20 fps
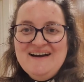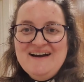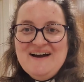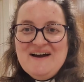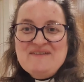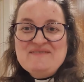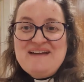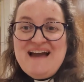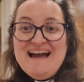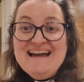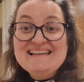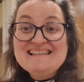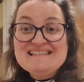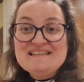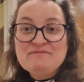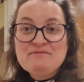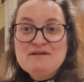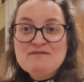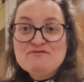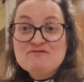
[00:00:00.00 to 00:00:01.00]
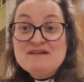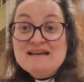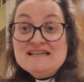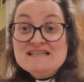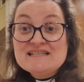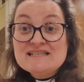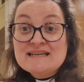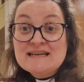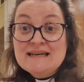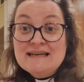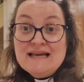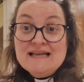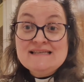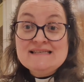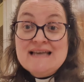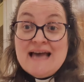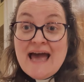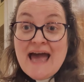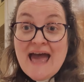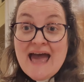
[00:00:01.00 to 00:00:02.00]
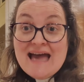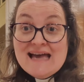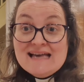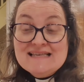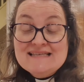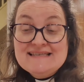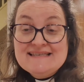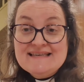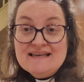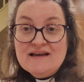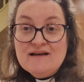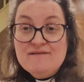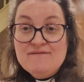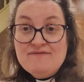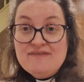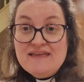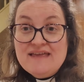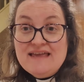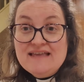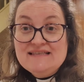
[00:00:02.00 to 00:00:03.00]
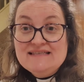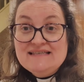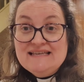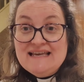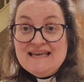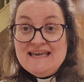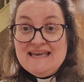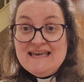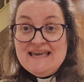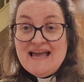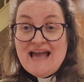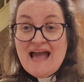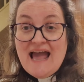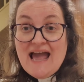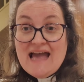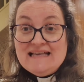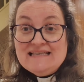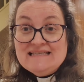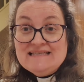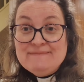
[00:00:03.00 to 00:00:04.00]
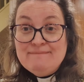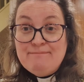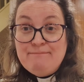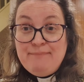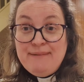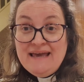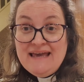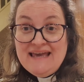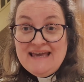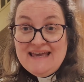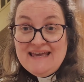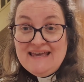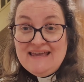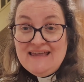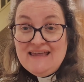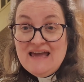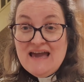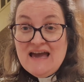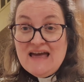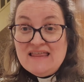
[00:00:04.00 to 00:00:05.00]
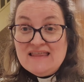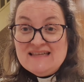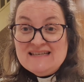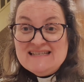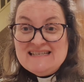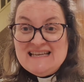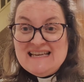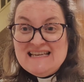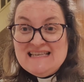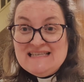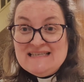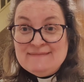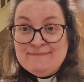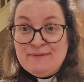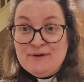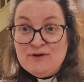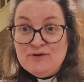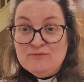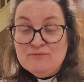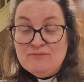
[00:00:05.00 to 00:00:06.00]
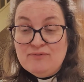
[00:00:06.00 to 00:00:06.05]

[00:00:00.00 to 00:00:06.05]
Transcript: Okay, so we've reached letter S of the TSP, the teaspoon